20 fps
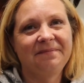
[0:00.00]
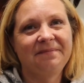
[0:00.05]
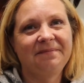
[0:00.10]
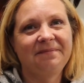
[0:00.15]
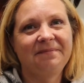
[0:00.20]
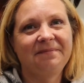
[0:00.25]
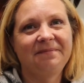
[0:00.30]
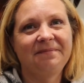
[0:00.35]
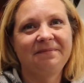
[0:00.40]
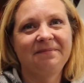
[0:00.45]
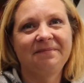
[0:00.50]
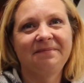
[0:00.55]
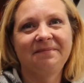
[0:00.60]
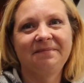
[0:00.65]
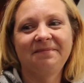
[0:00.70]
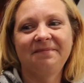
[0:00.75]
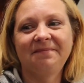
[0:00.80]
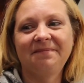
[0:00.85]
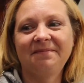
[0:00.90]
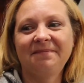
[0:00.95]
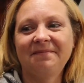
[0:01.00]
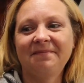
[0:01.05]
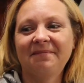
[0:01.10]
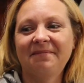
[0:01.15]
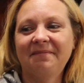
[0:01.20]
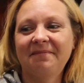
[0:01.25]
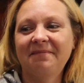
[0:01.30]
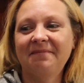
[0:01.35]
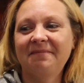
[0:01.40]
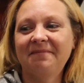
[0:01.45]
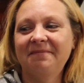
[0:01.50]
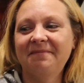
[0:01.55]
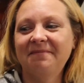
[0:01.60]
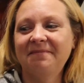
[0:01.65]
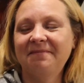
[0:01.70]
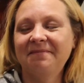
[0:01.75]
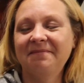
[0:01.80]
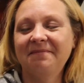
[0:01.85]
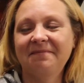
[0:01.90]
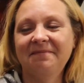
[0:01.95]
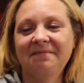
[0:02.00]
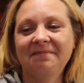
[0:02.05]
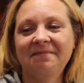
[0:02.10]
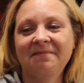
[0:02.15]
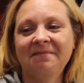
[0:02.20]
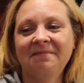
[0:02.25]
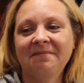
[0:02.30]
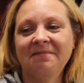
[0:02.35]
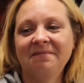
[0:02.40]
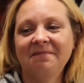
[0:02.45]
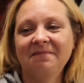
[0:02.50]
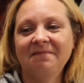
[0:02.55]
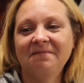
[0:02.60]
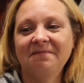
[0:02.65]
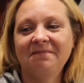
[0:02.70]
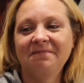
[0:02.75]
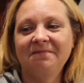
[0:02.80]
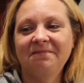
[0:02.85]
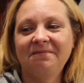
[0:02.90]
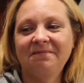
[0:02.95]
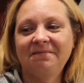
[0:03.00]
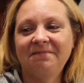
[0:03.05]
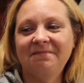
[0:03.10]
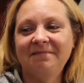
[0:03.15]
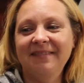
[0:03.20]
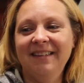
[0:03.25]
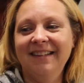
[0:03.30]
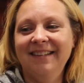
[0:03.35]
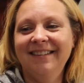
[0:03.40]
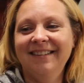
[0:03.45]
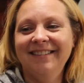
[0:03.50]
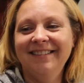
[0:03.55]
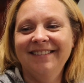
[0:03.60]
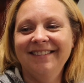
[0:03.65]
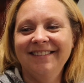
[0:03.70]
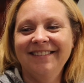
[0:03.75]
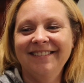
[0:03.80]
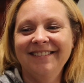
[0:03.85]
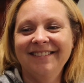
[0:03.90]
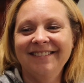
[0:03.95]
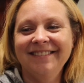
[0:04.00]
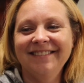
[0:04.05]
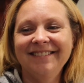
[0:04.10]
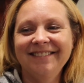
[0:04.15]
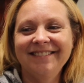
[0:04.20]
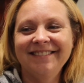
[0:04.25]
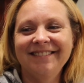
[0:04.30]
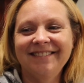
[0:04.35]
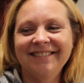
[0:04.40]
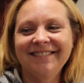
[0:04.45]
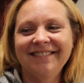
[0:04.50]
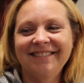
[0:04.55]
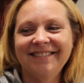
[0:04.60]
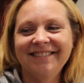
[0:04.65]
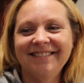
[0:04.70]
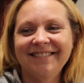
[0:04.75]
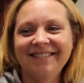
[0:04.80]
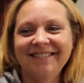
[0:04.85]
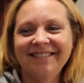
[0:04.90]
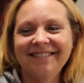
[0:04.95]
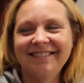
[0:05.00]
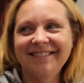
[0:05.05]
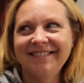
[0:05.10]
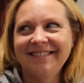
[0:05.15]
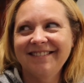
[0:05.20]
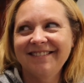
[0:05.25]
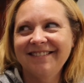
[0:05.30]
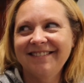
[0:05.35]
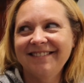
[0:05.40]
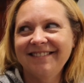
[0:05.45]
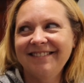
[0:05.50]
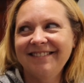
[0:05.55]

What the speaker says: (silent)